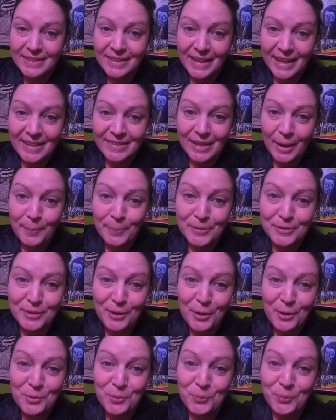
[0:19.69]
today's
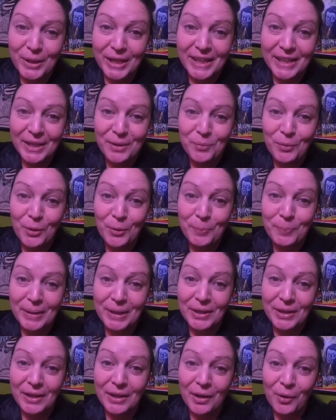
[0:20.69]
episode, we will
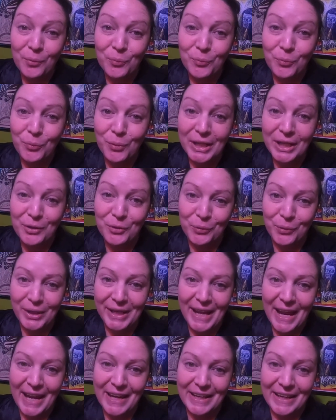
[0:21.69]
be
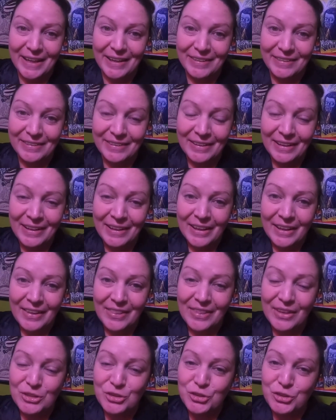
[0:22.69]
recreating
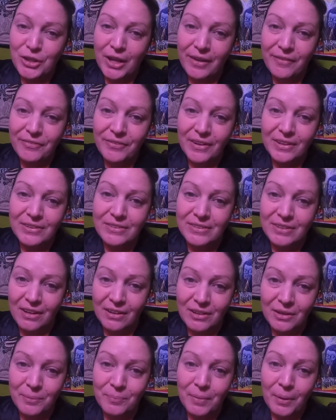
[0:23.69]
the Jeff
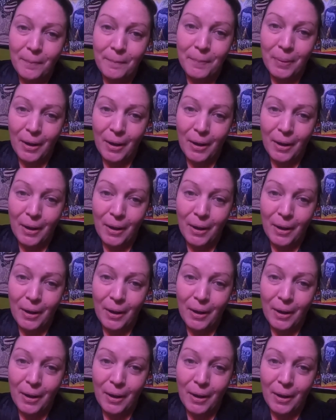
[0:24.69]
Dunham